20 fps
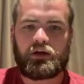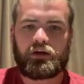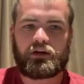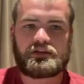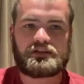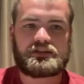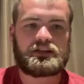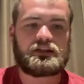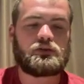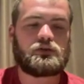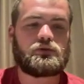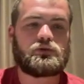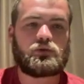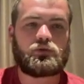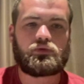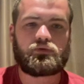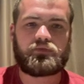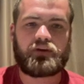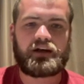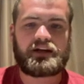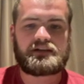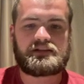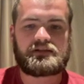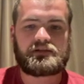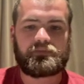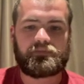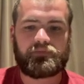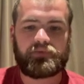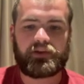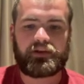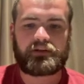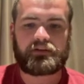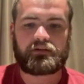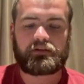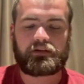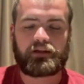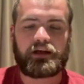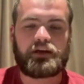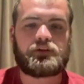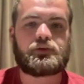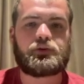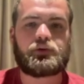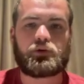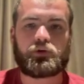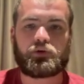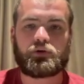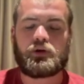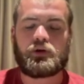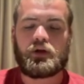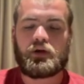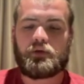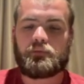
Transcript: Continue to invest and let your